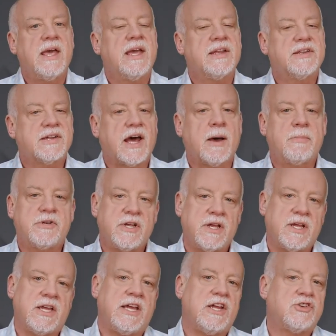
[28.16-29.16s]
It's up
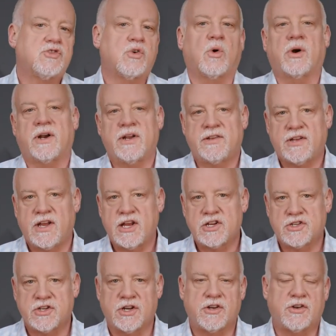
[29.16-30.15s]
to each
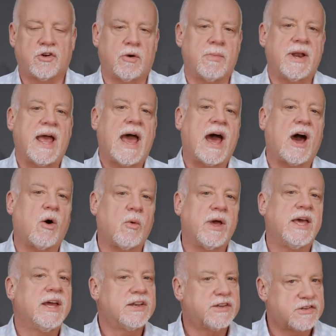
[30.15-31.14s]
organization to determine how
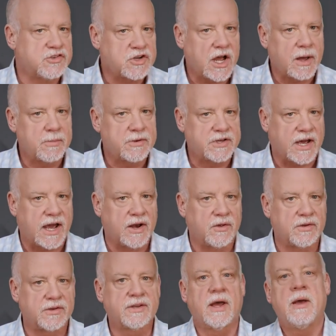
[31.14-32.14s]
its job
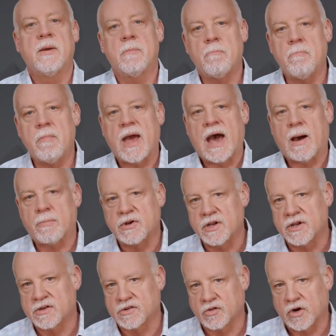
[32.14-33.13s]
titles map
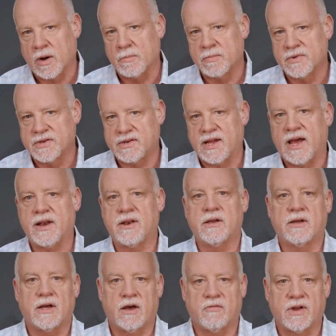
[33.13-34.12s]
to Scrum's set
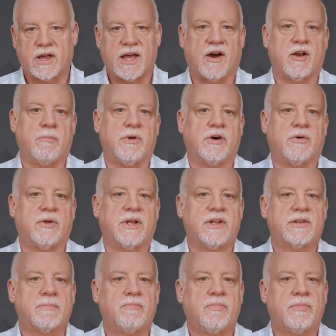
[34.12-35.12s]
of
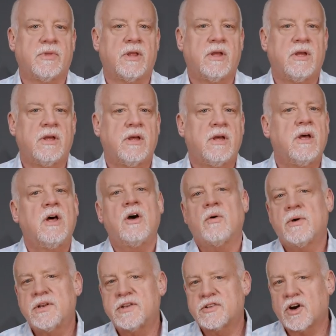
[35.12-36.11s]
accountabilities.
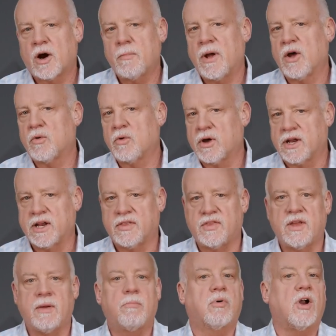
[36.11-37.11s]
Let's start by looking at
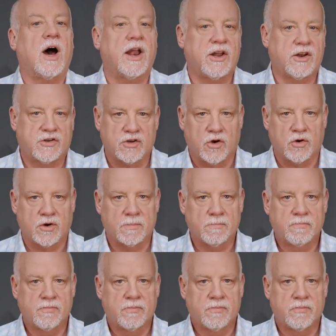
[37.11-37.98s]
the product owner.